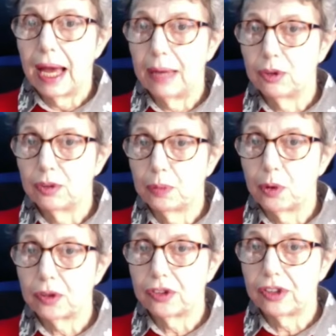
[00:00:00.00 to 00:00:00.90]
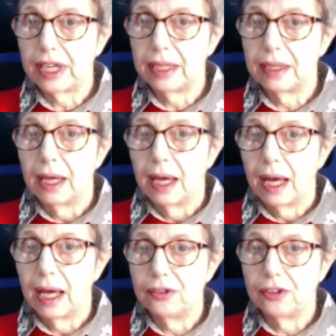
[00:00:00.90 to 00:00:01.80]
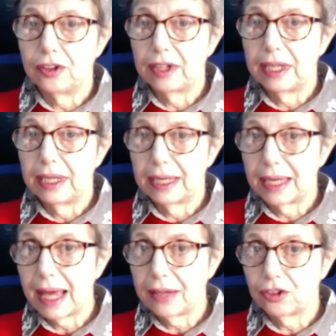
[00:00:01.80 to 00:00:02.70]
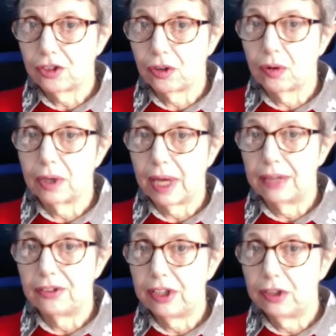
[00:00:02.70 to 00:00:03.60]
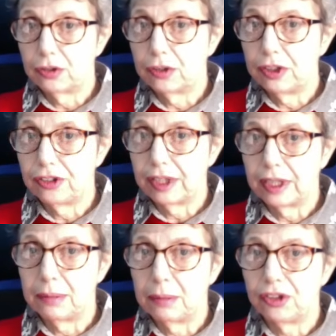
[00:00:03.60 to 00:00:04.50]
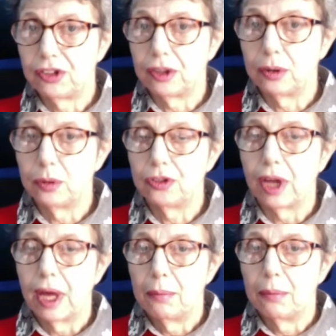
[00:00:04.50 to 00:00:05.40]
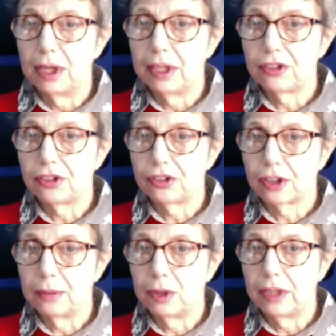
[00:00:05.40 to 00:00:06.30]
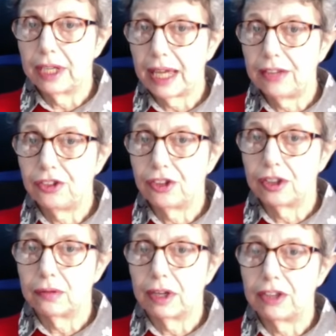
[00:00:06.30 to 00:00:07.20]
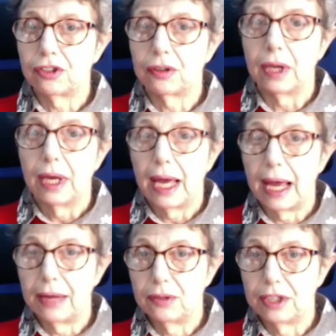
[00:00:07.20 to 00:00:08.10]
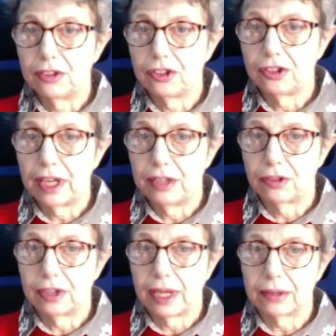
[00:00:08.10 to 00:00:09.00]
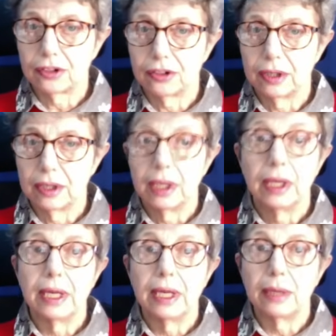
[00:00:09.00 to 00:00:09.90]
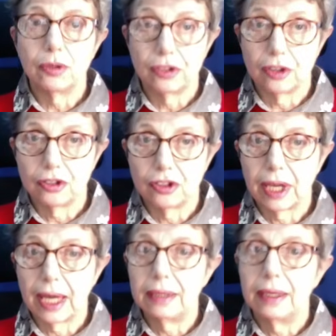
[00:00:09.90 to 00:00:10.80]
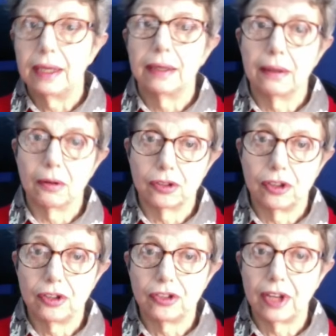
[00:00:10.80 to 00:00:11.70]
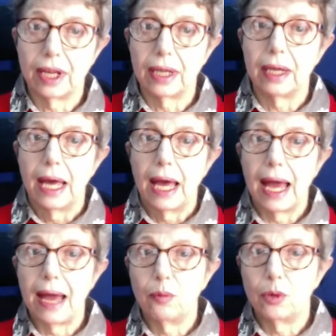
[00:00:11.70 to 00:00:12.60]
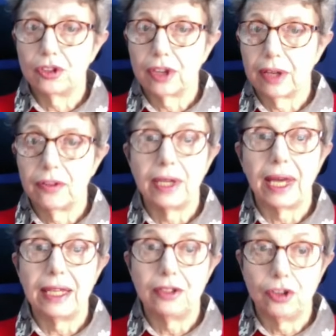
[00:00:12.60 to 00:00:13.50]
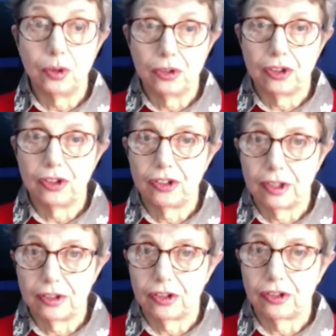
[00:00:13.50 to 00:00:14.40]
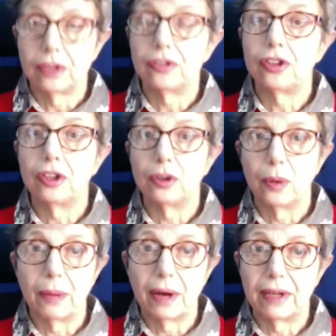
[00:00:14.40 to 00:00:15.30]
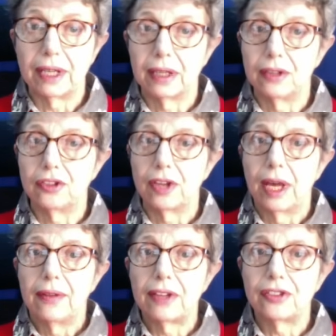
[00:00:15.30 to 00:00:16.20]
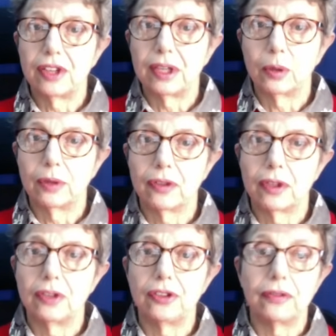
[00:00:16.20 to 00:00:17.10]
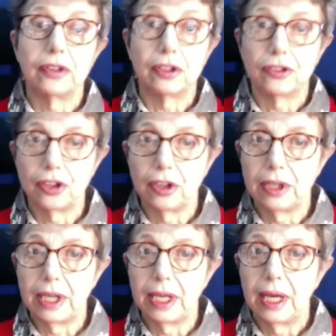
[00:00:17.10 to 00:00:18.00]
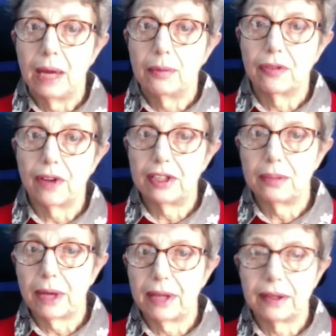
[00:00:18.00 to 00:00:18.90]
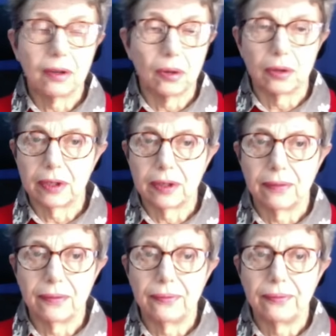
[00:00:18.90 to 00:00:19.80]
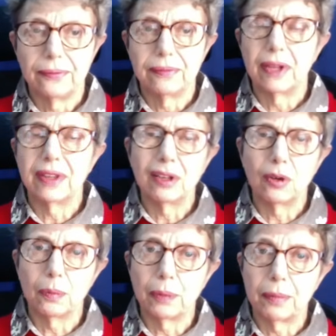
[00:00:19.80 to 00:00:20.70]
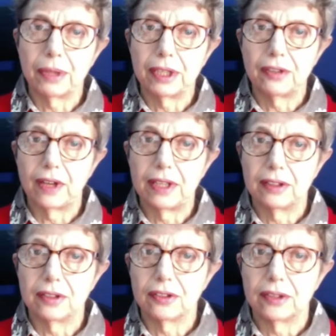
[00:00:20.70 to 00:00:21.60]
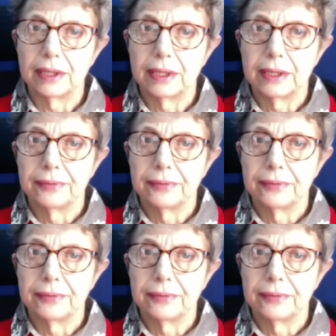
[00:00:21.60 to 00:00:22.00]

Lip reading: I was booked in under the catch-all and increasingly misused malicious communication and racial and religious hatred acts. He was searched again, locked in a cell, and was given a duty solicitor. To you Americans, that's the equivalent of an attorney provided by the court. Are they called public defenders?